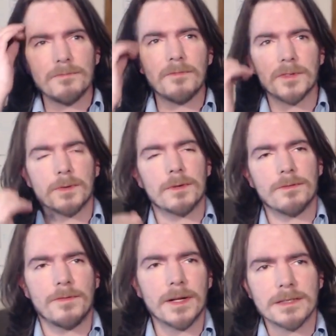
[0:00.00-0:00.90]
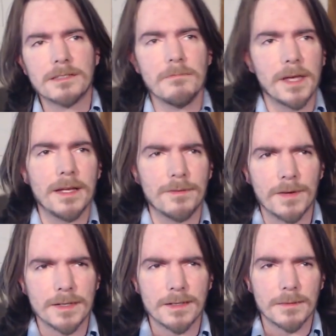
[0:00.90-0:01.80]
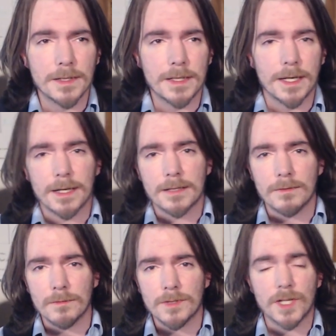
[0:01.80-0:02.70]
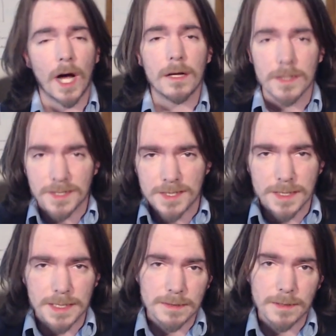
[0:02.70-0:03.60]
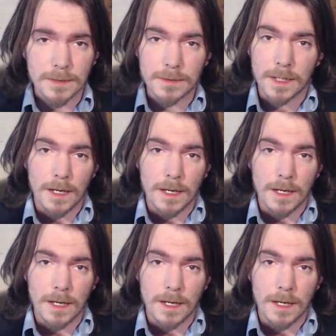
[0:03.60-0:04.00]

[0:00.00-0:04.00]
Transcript: sort of fell to me to find something to take solace in, and